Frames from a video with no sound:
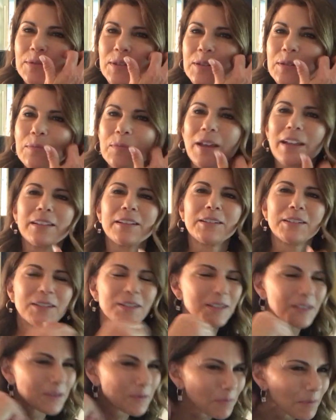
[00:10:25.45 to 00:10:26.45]

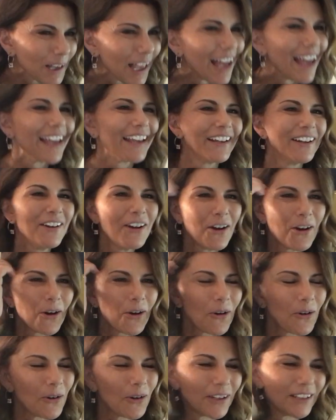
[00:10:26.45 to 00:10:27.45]
display
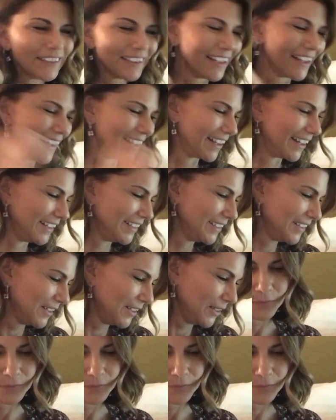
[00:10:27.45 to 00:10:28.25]
online.